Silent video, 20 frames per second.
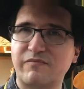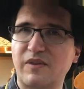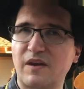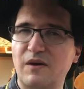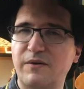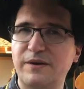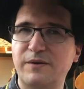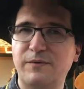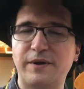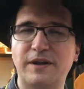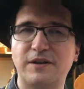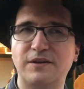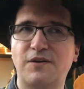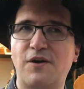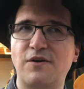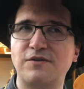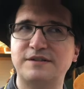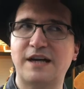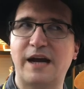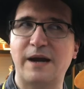We had to wait a
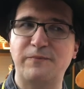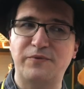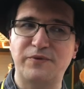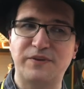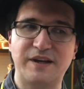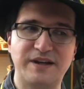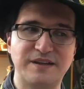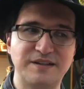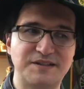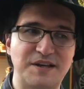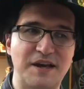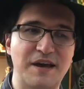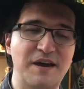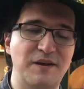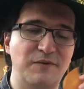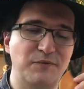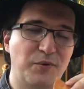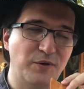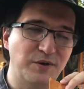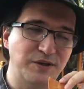long time for these,
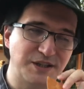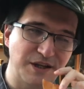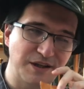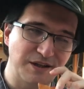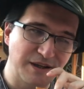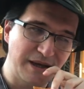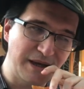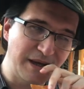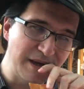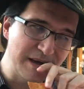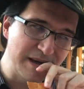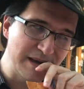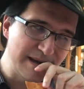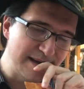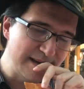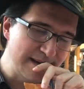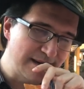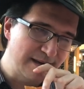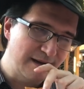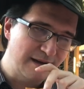unfortunately,
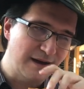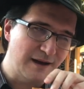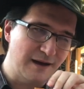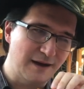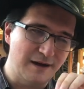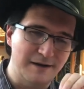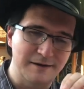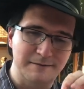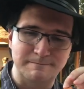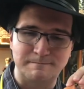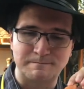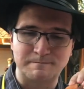um,